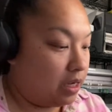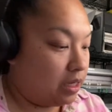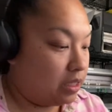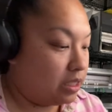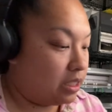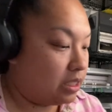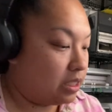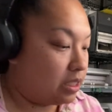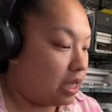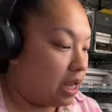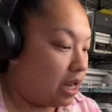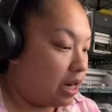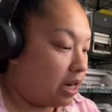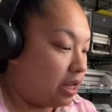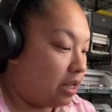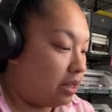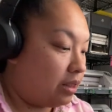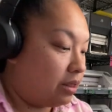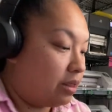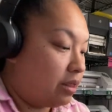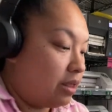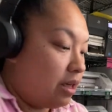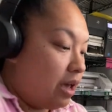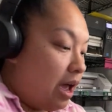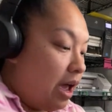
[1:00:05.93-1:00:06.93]
She's
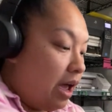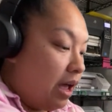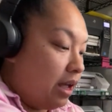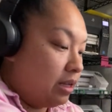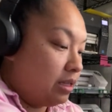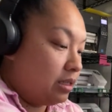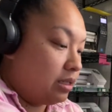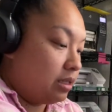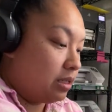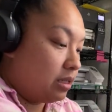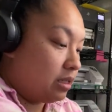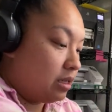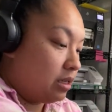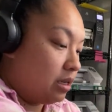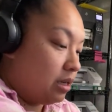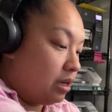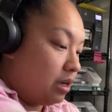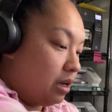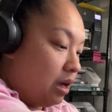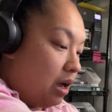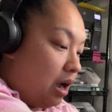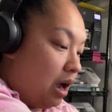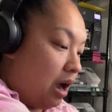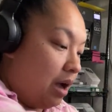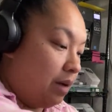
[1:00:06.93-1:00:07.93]
getting that.
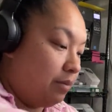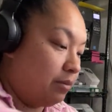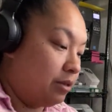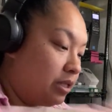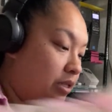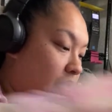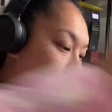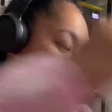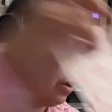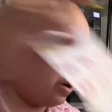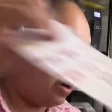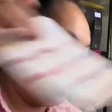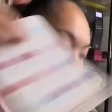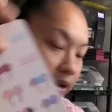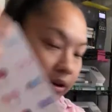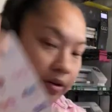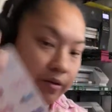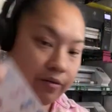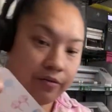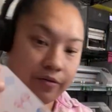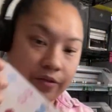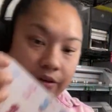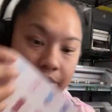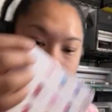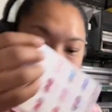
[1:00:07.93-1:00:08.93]
I'm just throwing in a
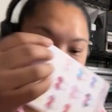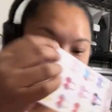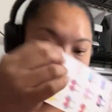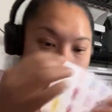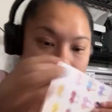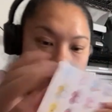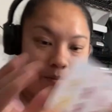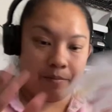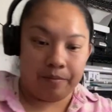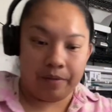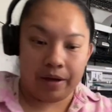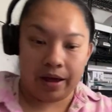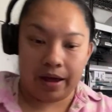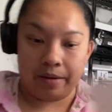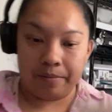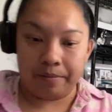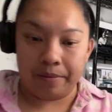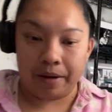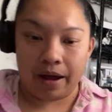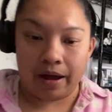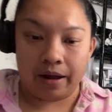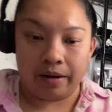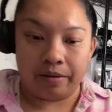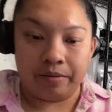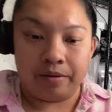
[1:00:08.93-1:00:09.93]
freebie
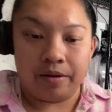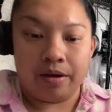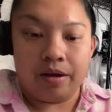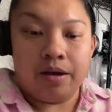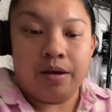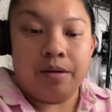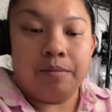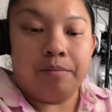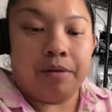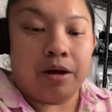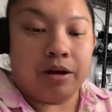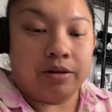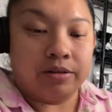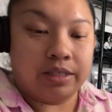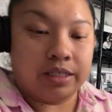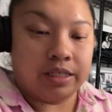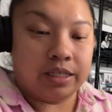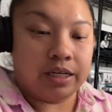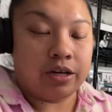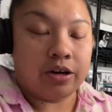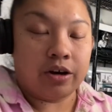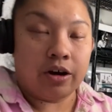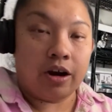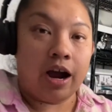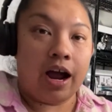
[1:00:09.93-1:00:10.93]
headband mouse
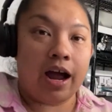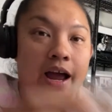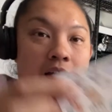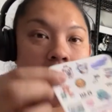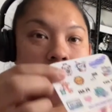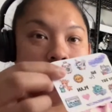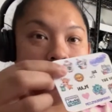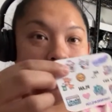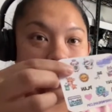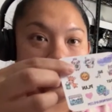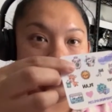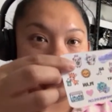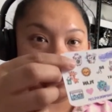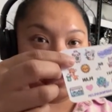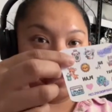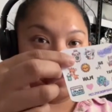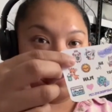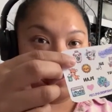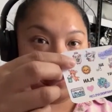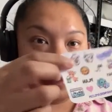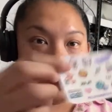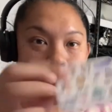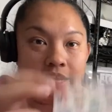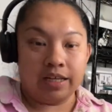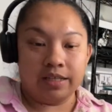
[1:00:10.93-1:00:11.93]
sticker. I have extra
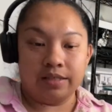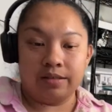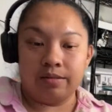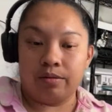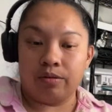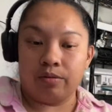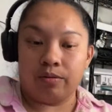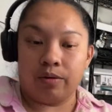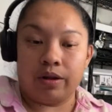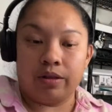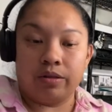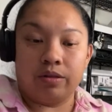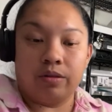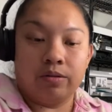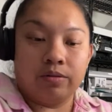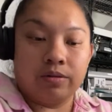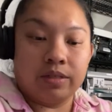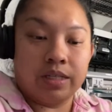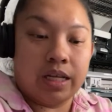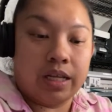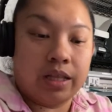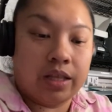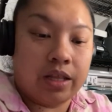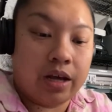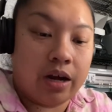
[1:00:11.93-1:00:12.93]
of these, throwing those
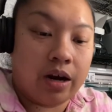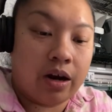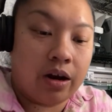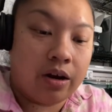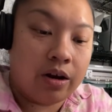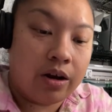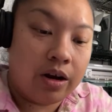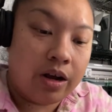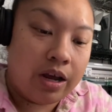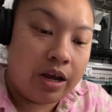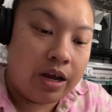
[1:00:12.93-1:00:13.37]
in there.